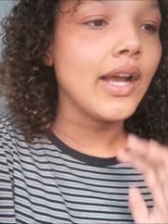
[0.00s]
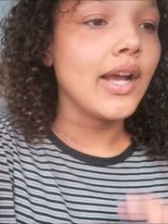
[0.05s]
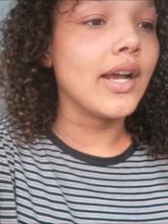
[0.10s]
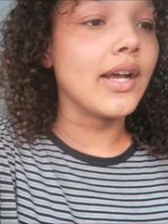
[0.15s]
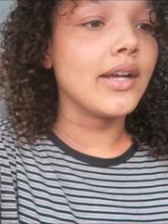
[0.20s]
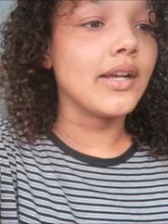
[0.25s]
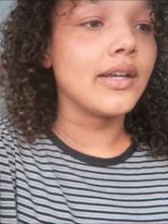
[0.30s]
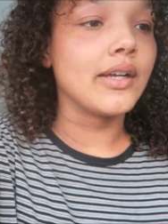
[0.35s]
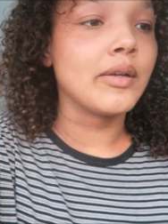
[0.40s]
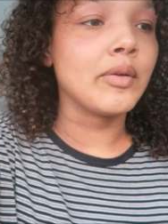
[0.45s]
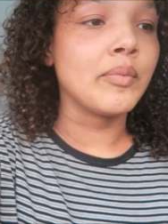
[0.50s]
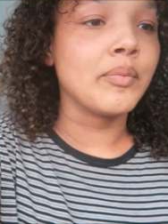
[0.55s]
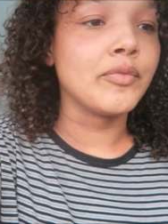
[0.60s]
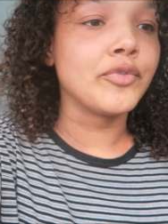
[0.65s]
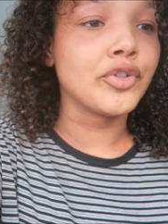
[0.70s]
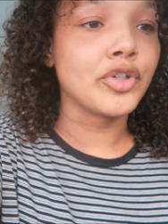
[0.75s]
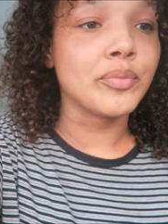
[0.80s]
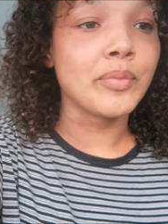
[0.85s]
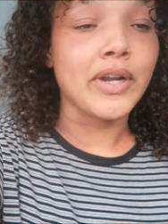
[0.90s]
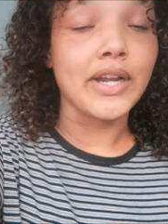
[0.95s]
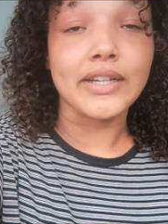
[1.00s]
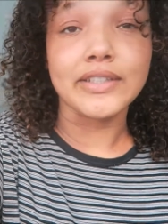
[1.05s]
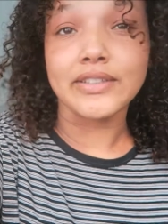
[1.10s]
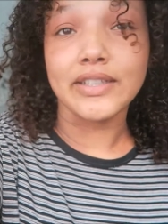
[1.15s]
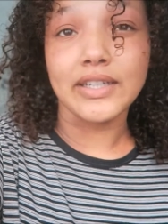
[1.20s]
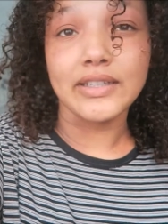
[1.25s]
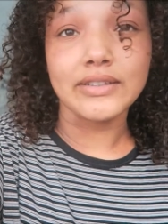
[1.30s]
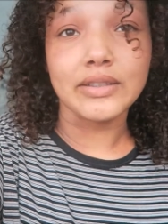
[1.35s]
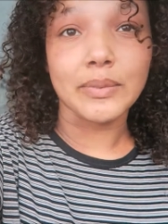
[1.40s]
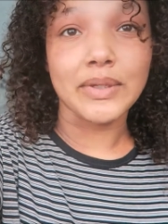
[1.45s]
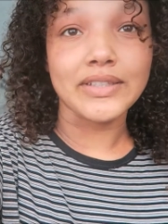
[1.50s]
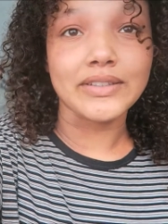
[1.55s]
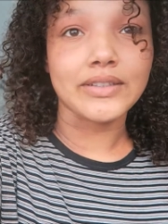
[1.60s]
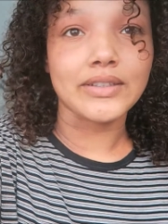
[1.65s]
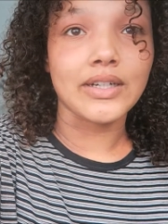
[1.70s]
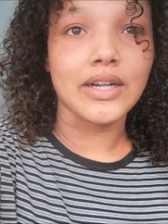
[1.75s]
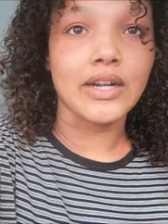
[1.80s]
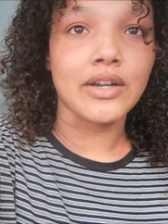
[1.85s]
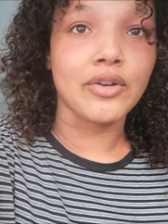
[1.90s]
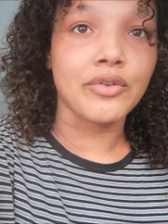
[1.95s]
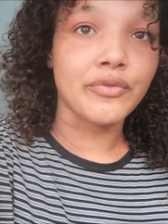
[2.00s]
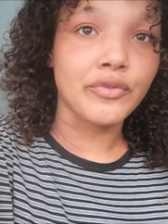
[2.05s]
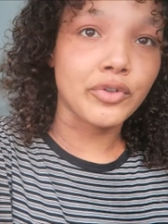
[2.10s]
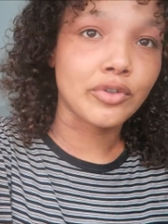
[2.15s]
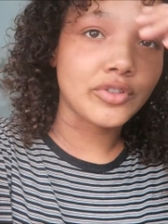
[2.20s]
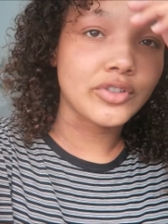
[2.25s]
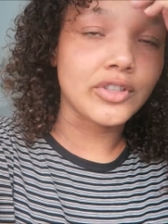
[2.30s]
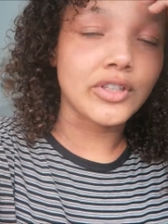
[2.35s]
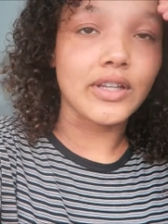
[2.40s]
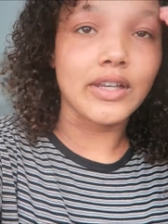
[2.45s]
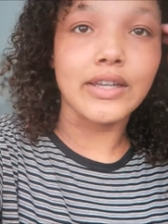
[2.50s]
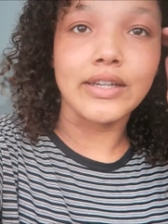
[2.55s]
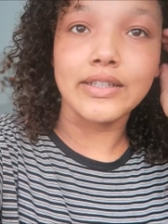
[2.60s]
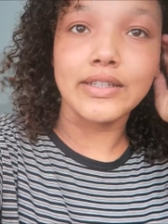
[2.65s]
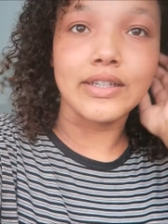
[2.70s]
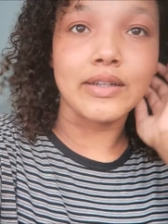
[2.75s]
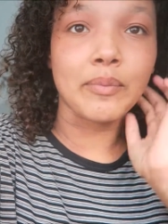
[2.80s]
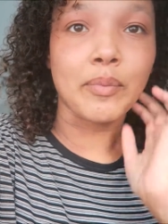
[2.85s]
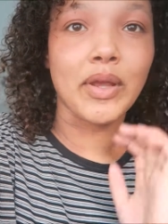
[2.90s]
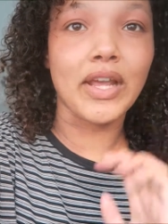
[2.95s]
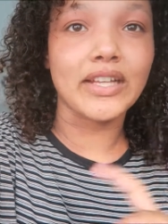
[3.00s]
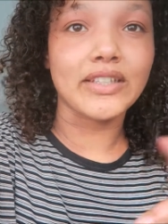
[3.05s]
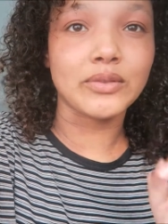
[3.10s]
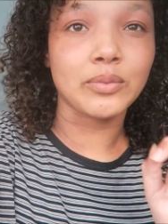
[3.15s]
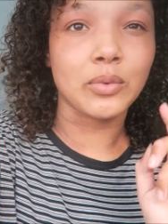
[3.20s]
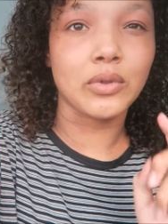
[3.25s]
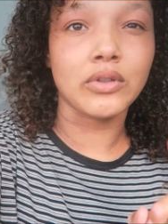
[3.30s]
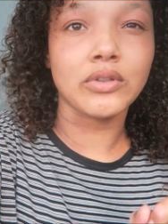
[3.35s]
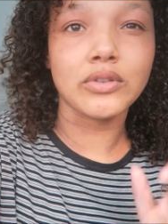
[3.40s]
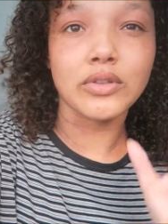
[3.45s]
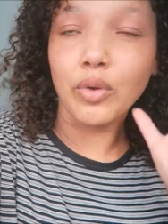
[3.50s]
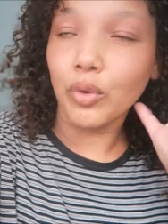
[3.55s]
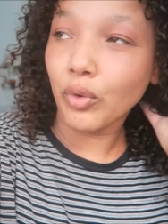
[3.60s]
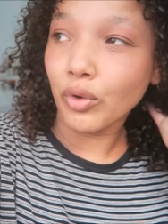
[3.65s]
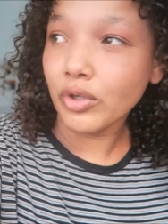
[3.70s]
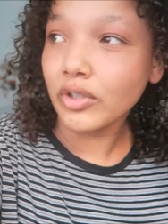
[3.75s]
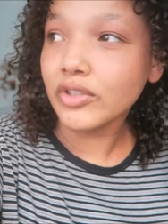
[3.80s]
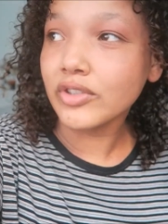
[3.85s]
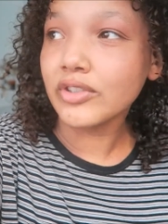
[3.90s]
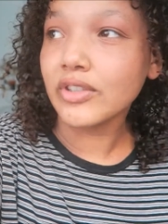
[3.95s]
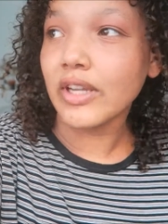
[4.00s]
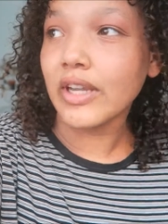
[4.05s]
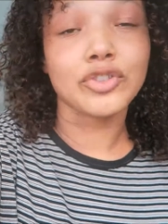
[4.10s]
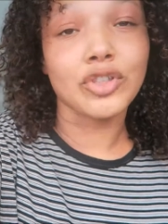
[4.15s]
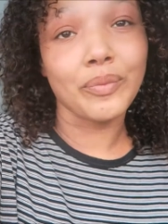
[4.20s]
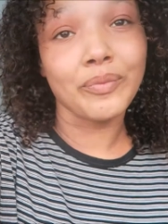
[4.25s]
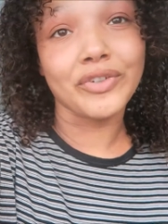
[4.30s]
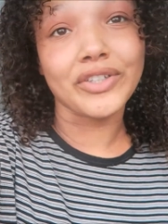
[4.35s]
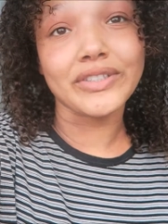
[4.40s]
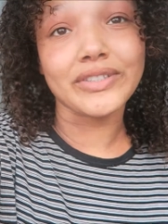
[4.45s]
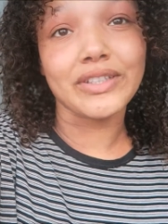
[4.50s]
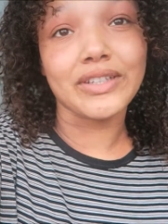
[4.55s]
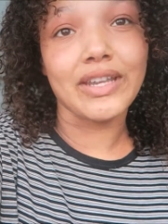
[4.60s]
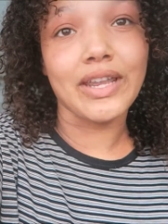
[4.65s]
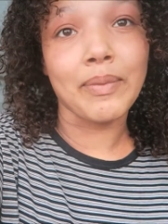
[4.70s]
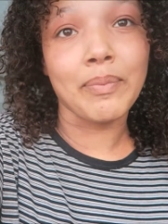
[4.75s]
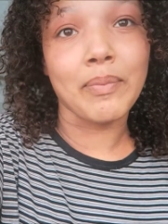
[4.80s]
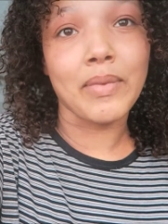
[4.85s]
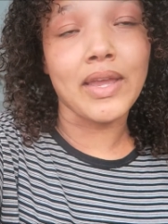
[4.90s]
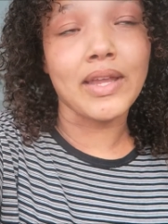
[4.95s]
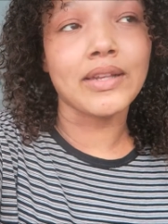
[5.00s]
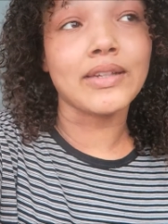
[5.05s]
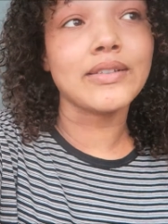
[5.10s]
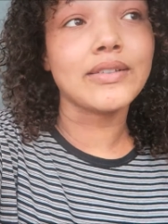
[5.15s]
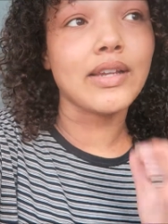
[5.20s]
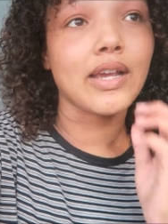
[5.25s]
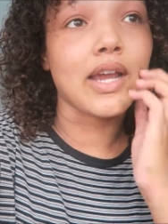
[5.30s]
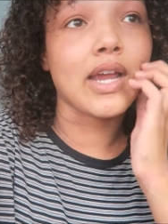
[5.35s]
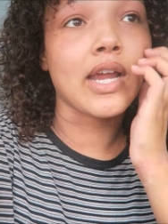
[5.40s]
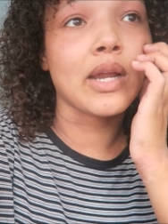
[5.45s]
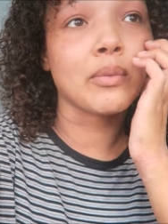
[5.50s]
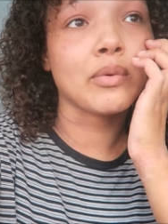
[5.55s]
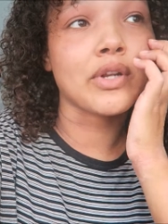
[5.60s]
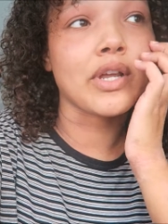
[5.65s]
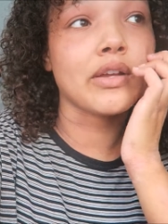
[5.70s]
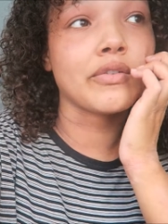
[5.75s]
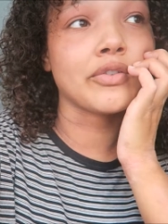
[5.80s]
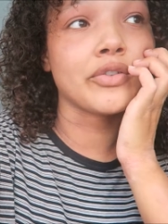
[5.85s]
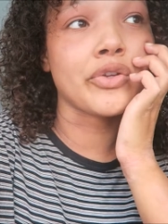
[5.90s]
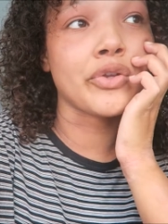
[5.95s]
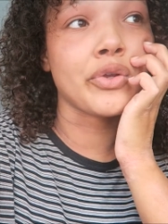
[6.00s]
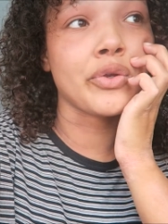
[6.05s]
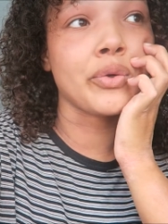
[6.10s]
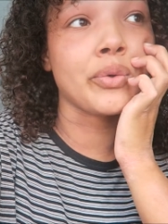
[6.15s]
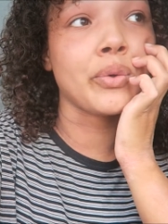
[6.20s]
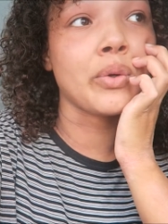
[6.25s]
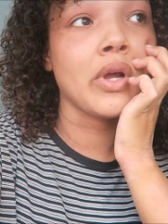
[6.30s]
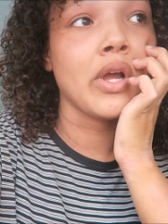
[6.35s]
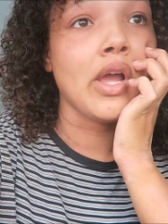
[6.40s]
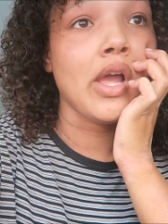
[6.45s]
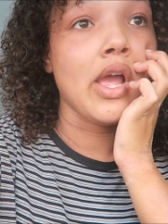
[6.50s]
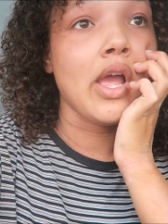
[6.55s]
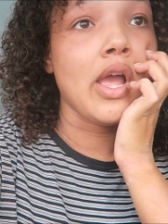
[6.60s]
Um, during my exchange semester, I unfortunately didn't pass one course. For some reason, that meant I would have to